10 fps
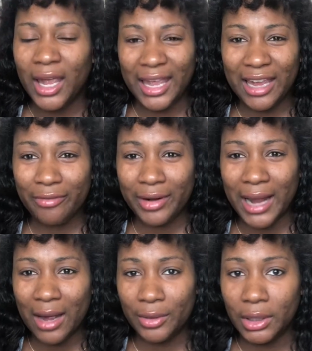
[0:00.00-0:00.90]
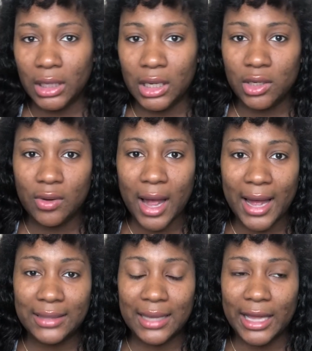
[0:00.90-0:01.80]
Every now and again, you
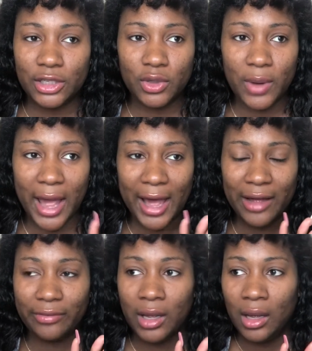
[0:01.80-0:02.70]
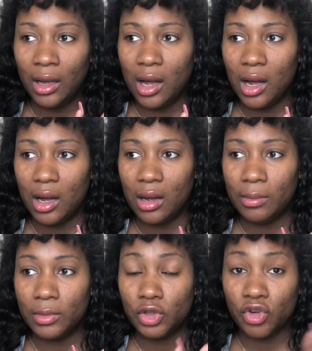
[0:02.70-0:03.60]
guys, I do have
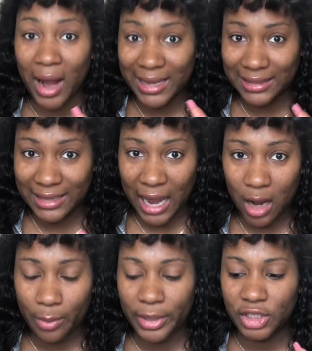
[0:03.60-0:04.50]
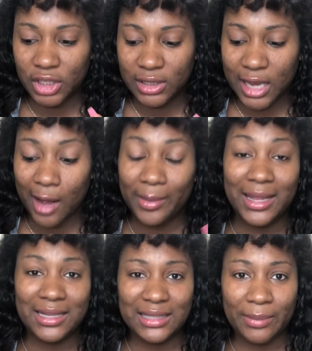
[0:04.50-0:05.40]
dry scalp, itchy scalp, and
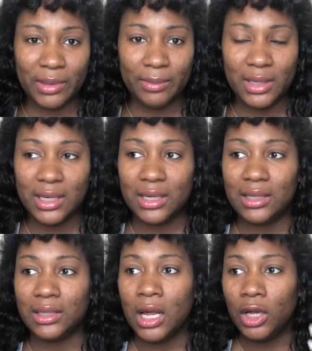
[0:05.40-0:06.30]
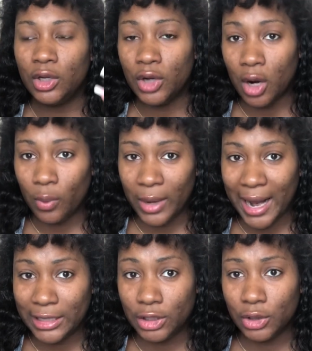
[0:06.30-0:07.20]
that's simply because, when
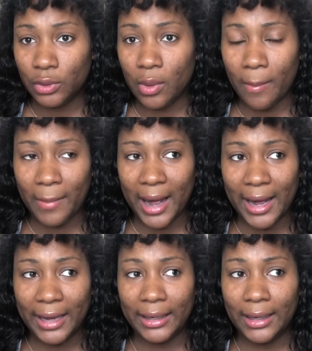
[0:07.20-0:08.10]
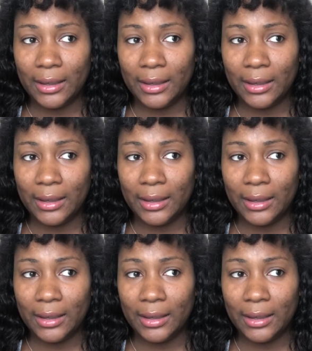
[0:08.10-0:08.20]
I do my